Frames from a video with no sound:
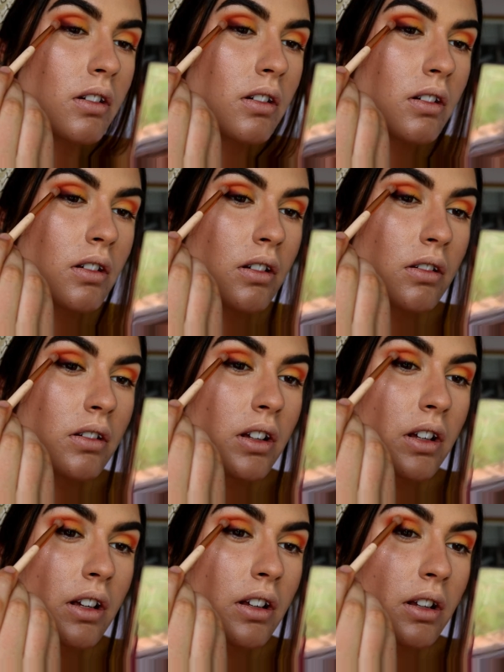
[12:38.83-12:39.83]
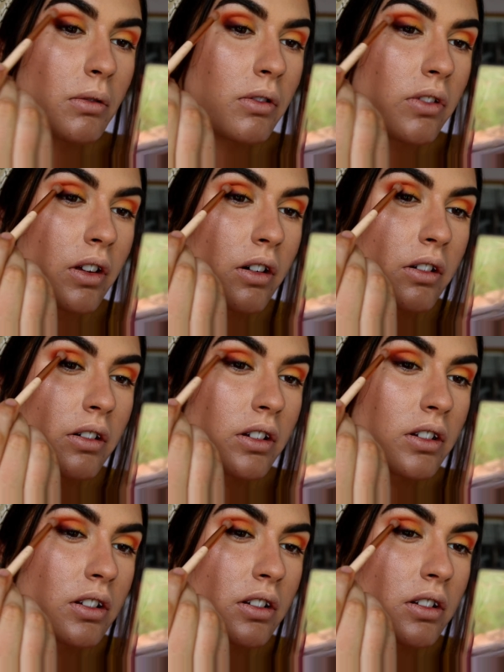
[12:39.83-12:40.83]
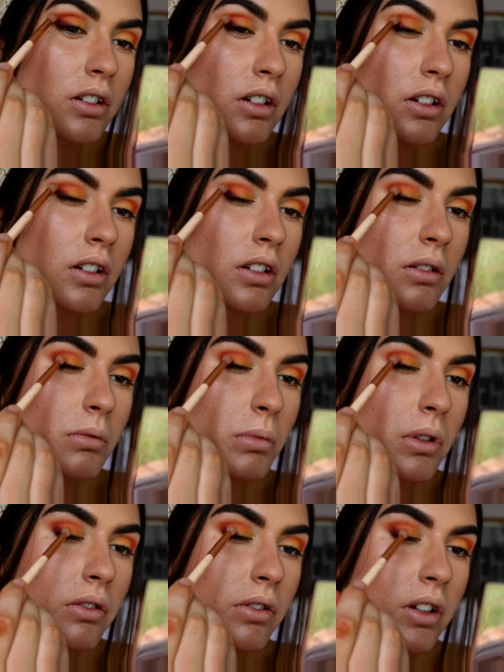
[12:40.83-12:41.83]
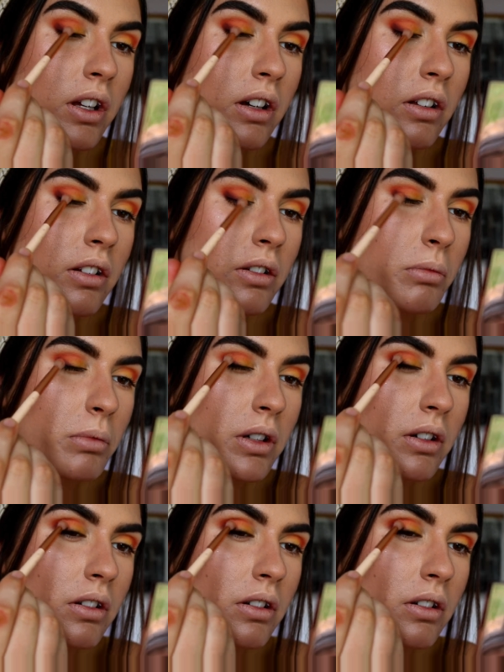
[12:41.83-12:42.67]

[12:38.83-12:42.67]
And I'll take some of the orangey shade to buff it out a little bit.